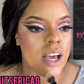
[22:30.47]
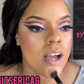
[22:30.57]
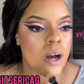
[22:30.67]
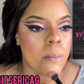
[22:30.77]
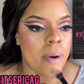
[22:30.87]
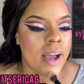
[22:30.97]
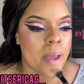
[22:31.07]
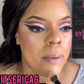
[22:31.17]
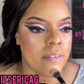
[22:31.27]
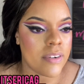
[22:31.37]
go buy
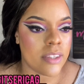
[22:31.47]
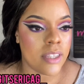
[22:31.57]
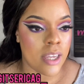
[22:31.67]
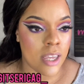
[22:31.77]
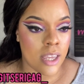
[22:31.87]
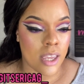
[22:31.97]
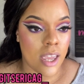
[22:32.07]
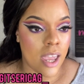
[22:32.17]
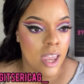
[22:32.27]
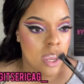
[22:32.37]
up everything
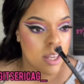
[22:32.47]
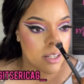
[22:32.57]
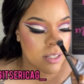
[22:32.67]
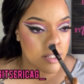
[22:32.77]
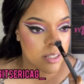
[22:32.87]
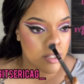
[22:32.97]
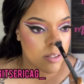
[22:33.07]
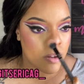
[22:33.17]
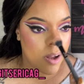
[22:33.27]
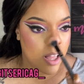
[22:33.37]
and, you
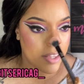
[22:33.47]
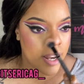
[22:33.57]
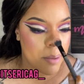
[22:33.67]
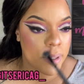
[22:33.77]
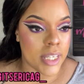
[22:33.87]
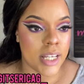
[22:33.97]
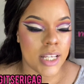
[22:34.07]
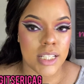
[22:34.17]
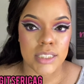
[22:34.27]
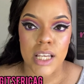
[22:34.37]
know, all of that
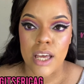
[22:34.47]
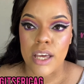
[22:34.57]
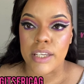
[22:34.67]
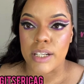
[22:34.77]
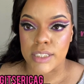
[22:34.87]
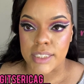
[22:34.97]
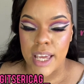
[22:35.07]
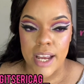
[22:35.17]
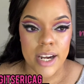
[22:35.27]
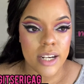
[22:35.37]
because you're
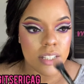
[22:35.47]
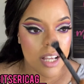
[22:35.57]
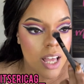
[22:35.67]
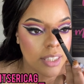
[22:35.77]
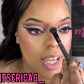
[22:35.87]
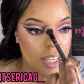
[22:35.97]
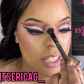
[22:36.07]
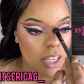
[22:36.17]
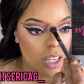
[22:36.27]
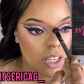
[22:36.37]
scared.
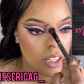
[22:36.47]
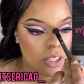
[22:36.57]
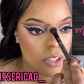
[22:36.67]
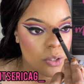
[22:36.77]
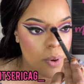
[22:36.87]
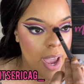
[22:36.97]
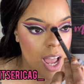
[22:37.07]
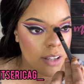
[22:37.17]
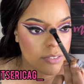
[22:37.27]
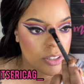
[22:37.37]
Like, you
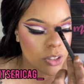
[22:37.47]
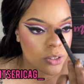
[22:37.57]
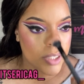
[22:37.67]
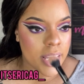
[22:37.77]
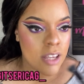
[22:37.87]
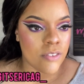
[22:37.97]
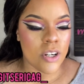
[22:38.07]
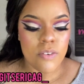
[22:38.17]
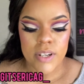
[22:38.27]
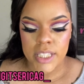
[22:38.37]
have to, like, if
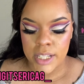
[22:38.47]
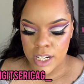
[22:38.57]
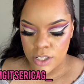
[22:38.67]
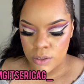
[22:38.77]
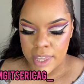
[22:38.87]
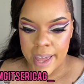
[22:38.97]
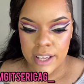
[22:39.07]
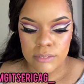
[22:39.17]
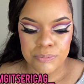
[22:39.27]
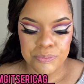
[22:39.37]
you're really gonna do that,